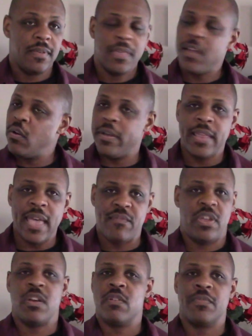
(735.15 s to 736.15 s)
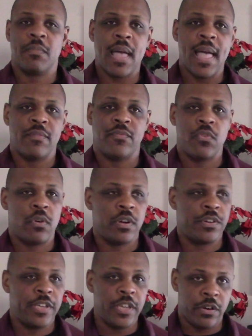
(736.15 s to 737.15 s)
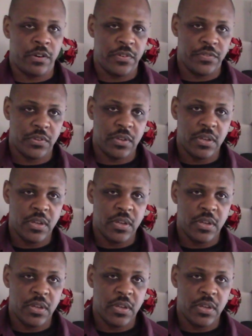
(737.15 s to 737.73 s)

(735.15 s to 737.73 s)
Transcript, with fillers: They only they haven't heard from God in 400 years.